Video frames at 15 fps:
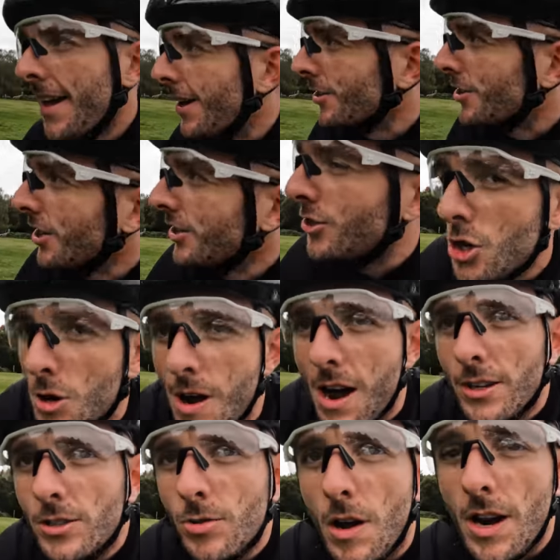That was good. 2
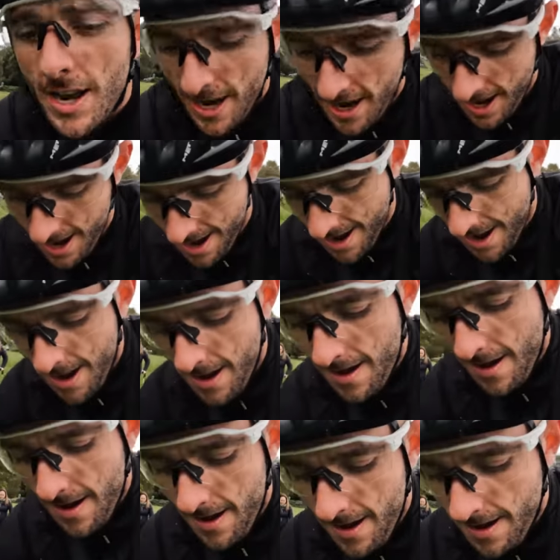hours 20,
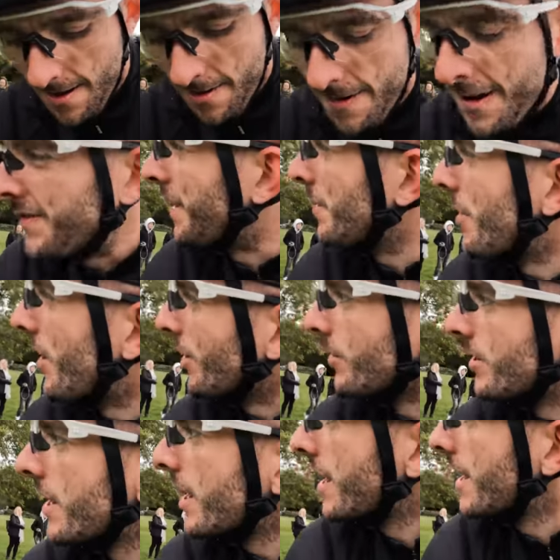15
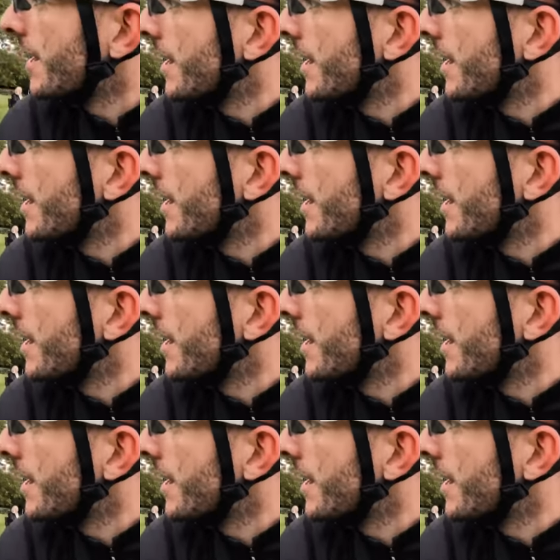miles.